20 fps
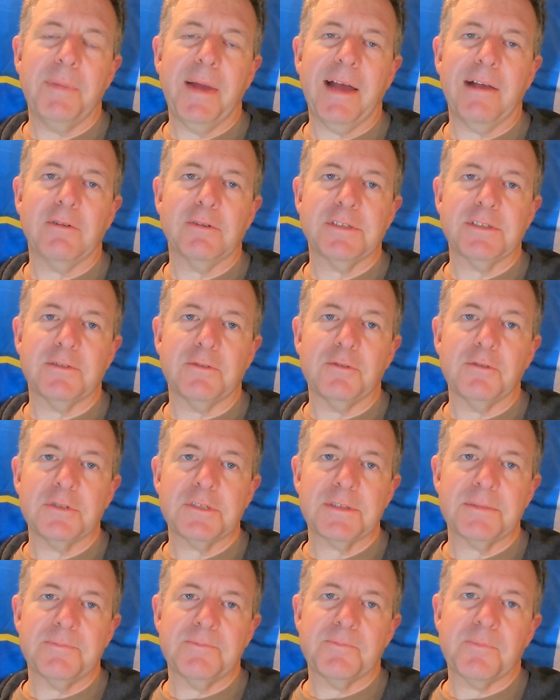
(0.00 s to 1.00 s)
power
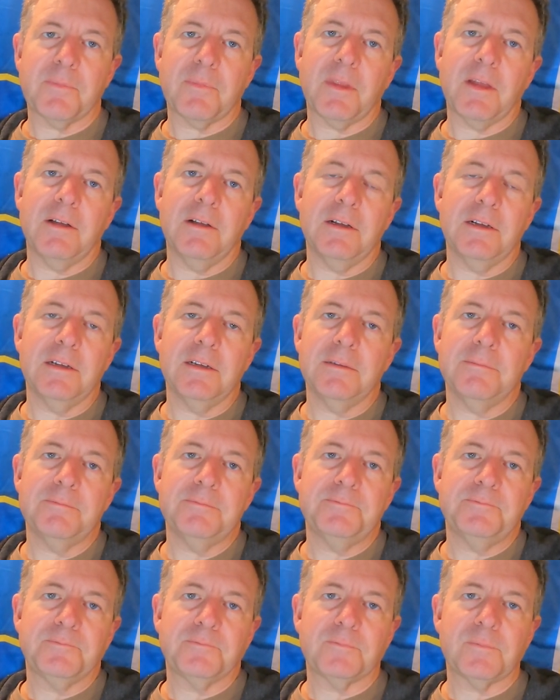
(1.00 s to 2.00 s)
source,
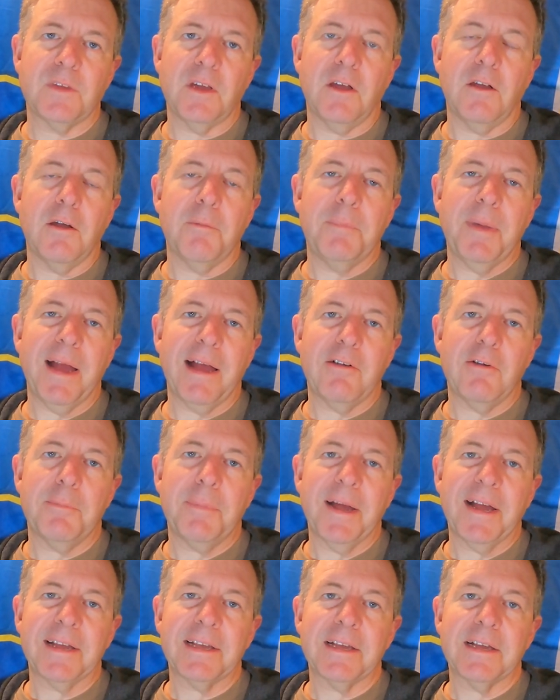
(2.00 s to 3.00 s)
a power
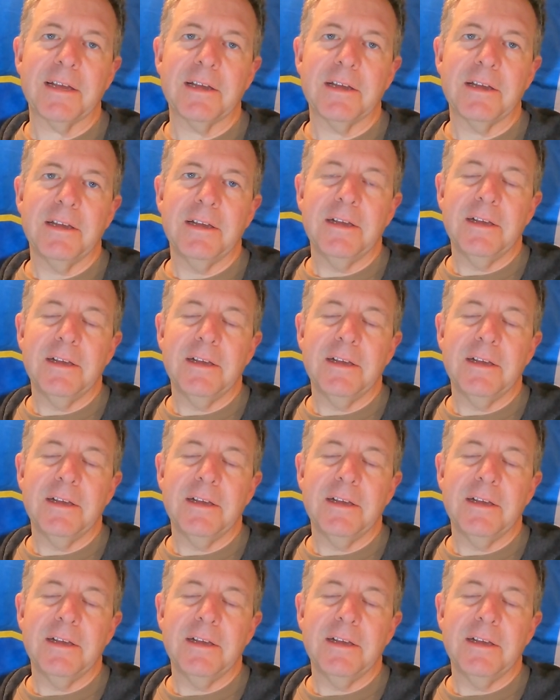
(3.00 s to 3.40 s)
bank,